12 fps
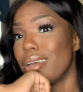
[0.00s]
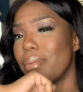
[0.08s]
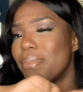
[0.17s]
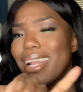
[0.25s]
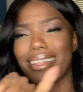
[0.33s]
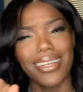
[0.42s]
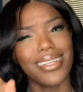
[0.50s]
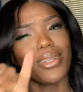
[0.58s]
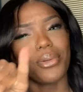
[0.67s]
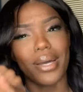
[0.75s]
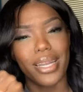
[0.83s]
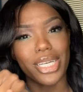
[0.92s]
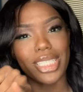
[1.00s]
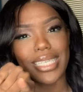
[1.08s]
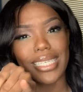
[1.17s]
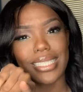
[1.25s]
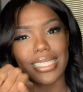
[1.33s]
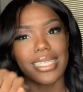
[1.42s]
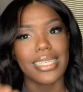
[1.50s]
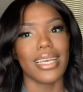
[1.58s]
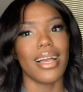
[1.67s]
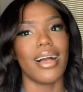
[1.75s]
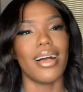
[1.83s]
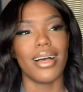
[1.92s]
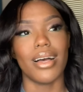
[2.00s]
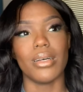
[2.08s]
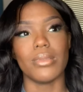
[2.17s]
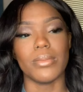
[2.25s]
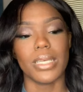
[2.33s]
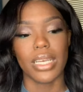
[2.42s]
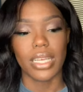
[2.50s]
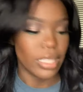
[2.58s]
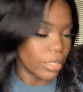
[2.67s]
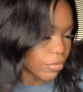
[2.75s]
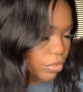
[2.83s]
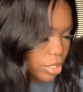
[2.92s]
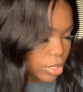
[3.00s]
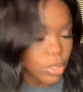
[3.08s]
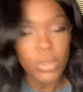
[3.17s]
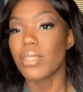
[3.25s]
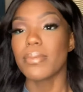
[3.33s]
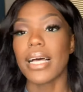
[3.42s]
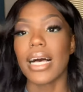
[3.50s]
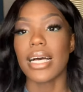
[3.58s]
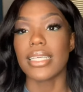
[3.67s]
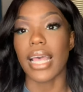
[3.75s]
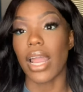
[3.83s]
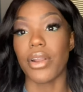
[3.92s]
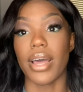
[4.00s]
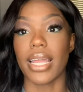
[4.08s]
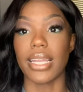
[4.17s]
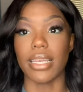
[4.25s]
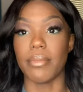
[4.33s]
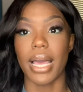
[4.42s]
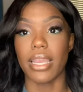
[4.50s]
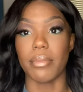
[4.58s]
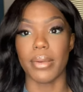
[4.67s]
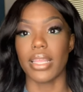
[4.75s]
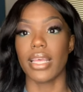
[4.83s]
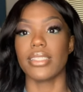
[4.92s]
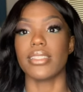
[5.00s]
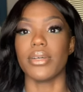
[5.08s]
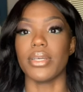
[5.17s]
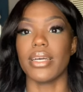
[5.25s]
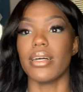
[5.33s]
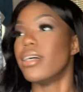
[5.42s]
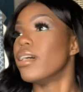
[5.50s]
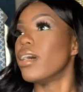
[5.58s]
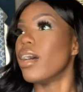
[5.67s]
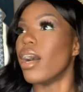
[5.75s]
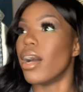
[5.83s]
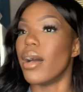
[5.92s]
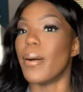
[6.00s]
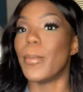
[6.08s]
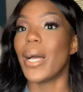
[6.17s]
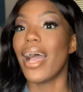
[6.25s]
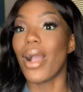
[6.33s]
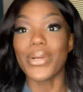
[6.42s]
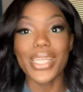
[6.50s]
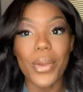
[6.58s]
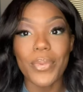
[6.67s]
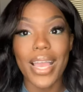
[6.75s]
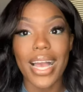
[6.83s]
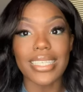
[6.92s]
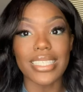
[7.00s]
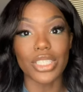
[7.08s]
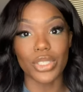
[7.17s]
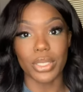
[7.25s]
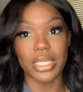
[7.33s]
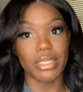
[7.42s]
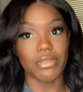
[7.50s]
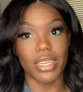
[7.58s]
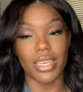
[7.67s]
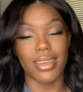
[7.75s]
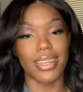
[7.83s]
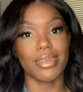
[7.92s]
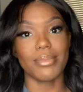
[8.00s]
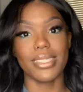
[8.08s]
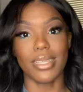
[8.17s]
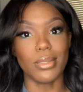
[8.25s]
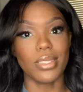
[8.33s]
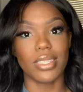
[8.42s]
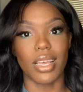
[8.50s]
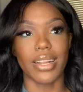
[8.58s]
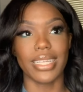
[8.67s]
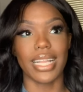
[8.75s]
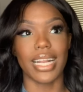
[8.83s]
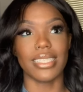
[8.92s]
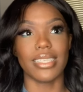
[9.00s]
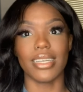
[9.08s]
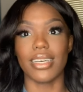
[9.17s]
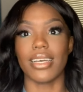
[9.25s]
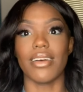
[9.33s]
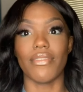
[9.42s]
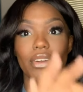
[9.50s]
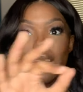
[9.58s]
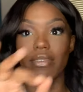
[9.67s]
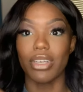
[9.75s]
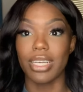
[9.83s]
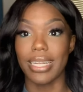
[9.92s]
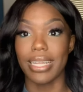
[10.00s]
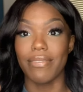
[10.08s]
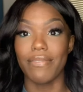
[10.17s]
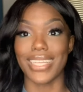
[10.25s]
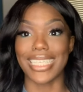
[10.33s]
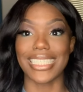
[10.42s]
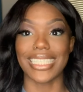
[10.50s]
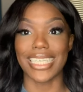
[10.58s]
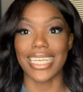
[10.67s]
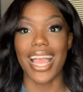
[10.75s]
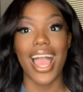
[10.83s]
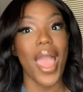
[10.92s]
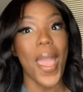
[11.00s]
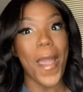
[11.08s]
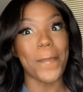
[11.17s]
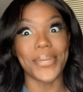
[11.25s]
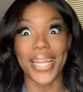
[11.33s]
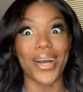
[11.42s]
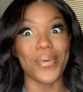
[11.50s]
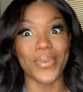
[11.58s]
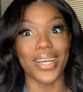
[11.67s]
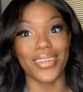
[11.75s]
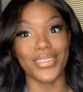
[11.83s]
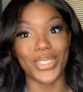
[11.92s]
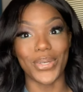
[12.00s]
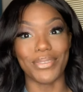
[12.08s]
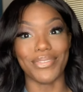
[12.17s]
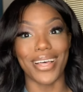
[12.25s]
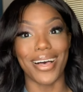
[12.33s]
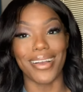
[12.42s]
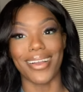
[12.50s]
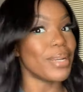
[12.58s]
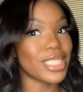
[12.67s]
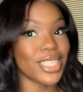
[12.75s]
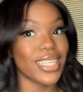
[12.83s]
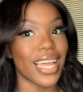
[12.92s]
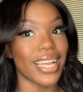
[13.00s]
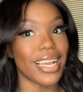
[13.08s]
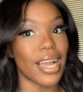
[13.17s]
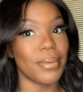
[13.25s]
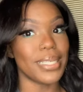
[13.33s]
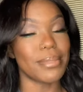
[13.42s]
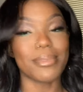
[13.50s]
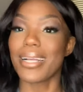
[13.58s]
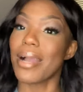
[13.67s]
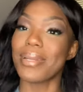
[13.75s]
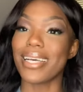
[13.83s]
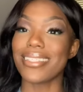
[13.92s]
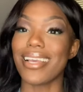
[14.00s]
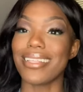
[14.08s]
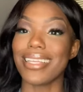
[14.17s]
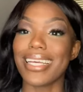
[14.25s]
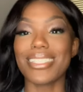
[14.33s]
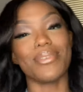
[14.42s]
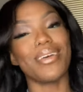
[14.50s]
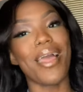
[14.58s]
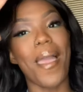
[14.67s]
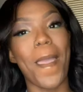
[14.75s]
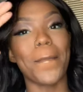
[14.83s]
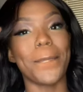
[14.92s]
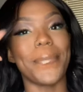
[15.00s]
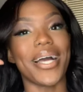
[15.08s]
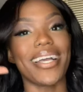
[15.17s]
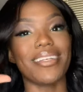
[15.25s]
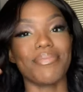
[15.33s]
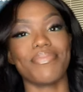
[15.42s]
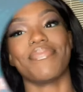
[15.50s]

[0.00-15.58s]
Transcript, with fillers: But I think a little under 60. And then for the school supplies, I don't know. I didn't buy that. So yeah. I really hope you guys enjoyed this video. And I'm so sorry that I took forever and a day to finish it. But I hope y'all enjoy the vlog. Make sure to like, comment, and subscribe. And I'll see y'all in the next one. Bye.